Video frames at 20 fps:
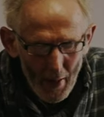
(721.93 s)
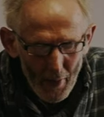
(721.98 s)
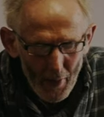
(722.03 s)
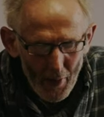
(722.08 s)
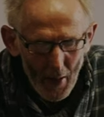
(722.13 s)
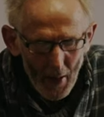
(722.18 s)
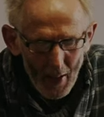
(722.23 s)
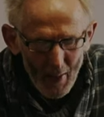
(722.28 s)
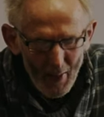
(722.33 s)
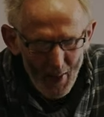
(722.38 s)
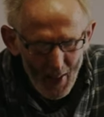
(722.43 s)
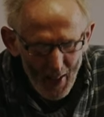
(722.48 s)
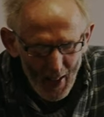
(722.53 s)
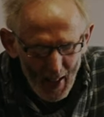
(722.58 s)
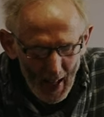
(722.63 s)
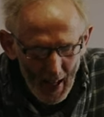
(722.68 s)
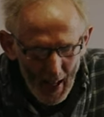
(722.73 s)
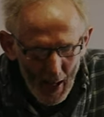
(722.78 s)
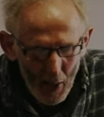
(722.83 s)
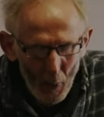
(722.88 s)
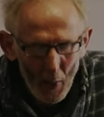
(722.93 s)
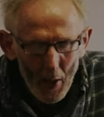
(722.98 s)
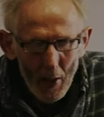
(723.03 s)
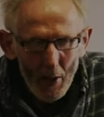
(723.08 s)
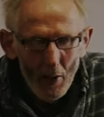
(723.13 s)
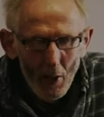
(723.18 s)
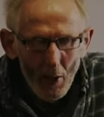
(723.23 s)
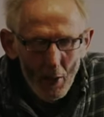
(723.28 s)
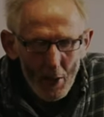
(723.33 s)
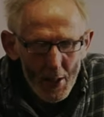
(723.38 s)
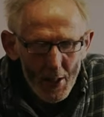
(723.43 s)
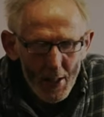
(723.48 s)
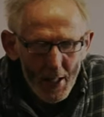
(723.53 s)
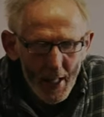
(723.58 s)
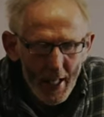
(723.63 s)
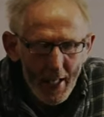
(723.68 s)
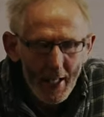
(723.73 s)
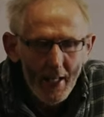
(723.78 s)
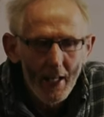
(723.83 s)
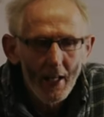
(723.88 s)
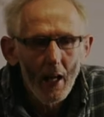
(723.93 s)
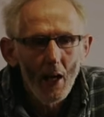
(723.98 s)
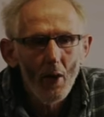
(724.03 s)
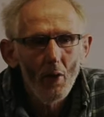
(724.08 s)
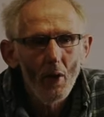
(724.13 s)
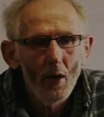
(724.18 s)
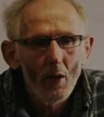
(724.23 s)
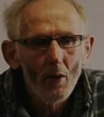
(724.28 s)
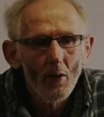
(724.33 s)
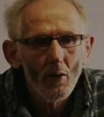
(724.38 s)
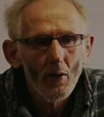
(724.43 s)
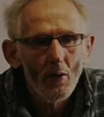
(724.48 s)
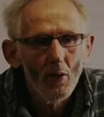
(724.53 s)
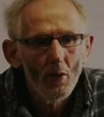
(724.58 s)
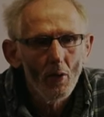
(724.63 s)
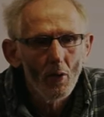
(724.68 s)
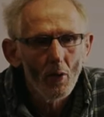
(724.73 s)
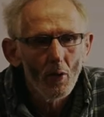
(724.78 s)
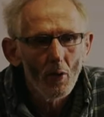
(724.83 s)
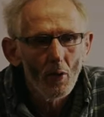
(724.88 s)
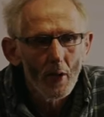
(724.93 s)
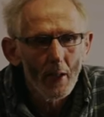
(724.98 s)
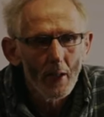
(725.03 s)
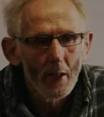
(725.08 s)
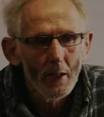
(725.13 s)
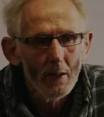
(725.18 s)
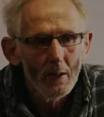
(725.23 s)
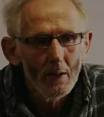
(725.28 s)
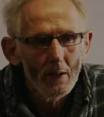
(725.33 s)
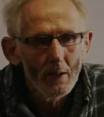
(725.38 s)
that we're not seeking our own glory